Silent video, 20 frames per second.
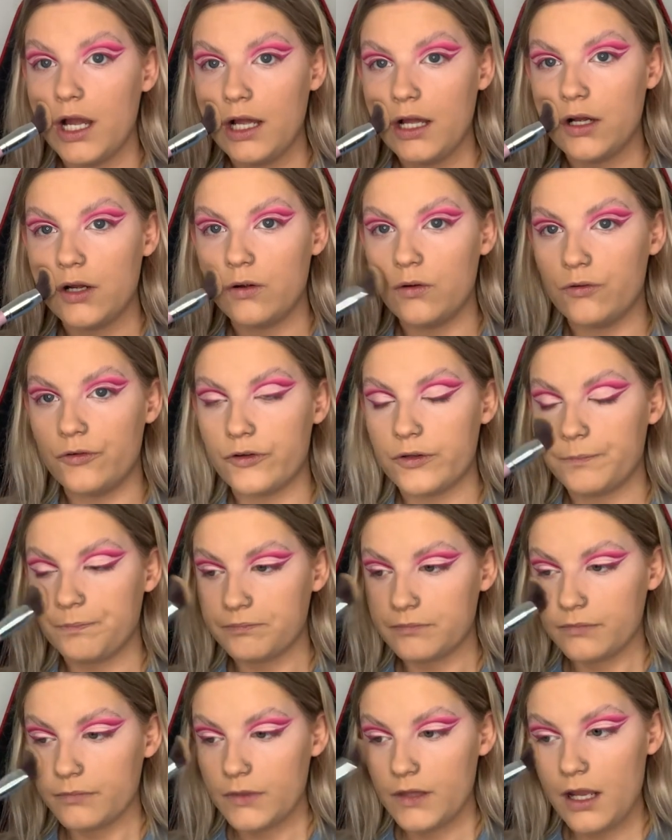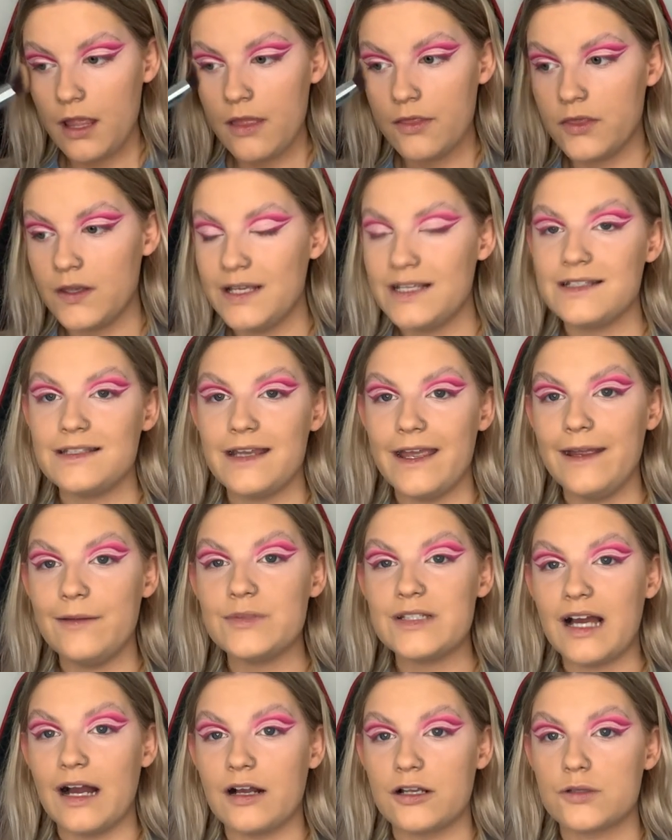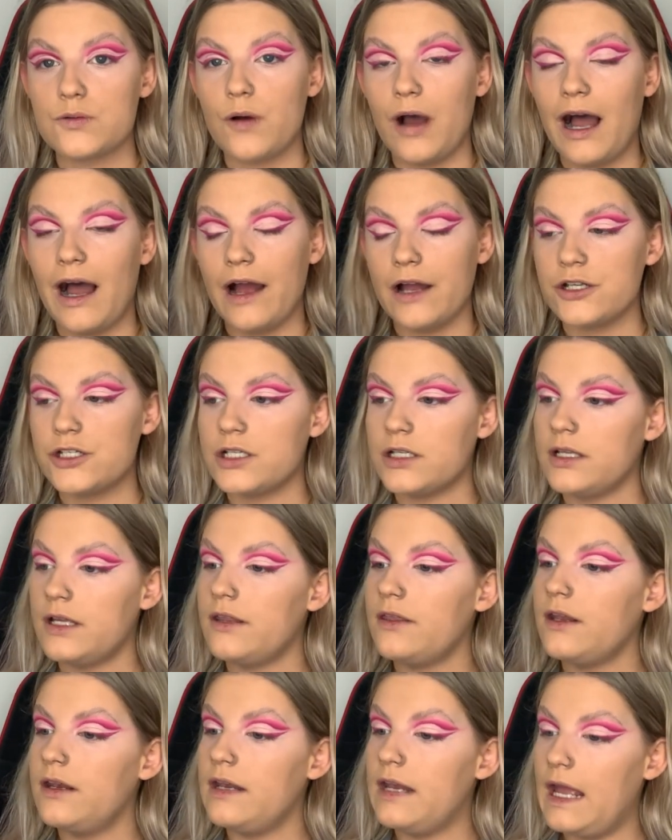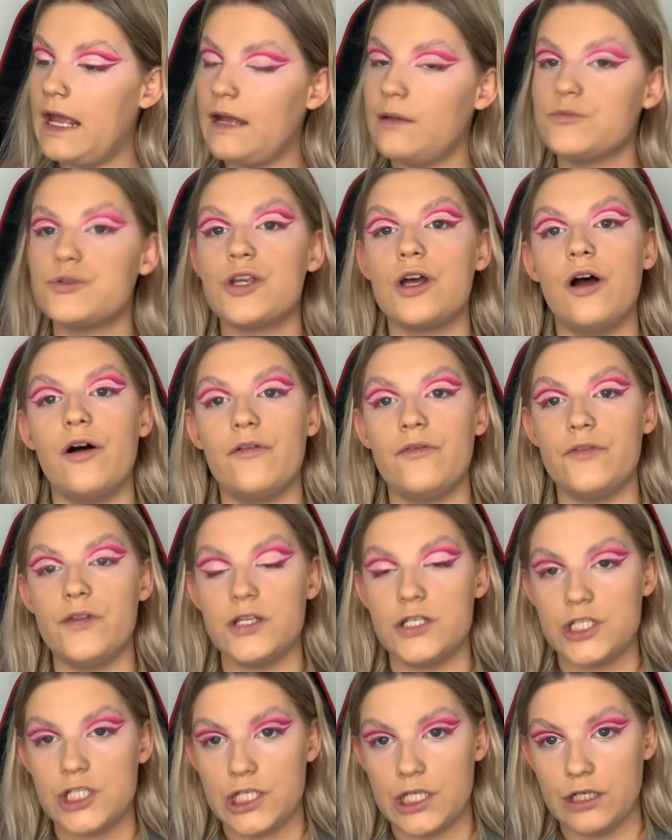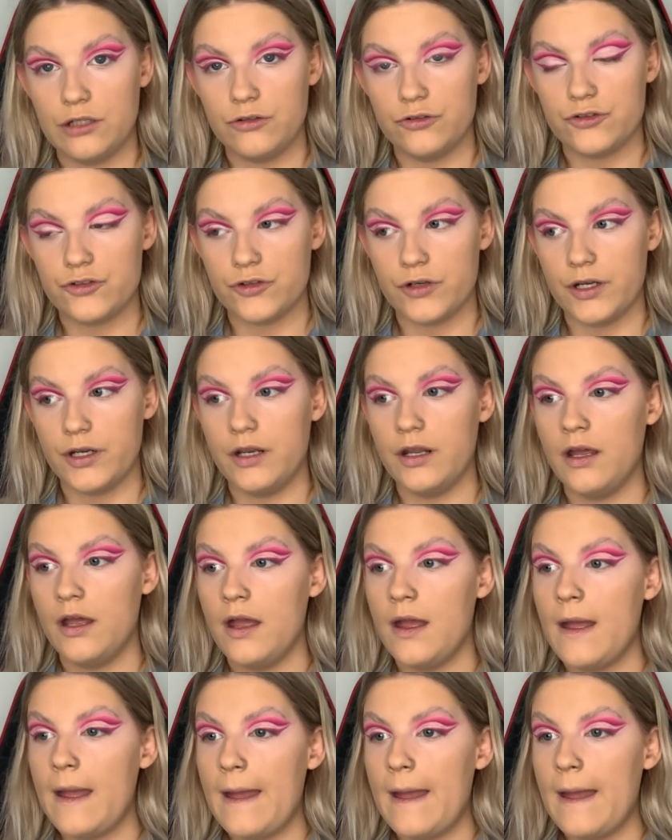round. These name tags were actually the names of the children,